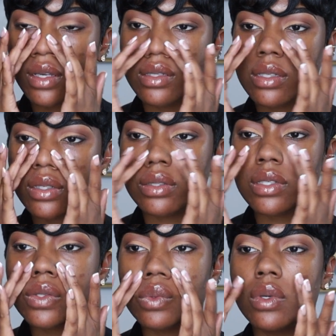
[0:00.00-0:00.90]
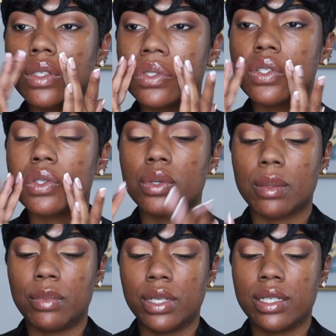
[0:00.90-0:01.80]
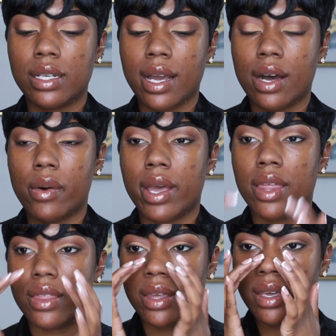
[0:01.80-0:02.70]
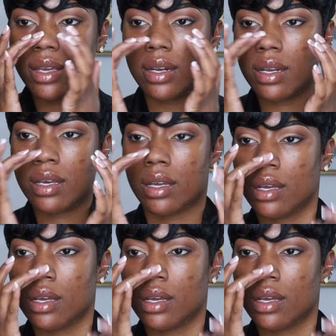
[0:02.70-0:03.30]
So you just want to blend it out. And then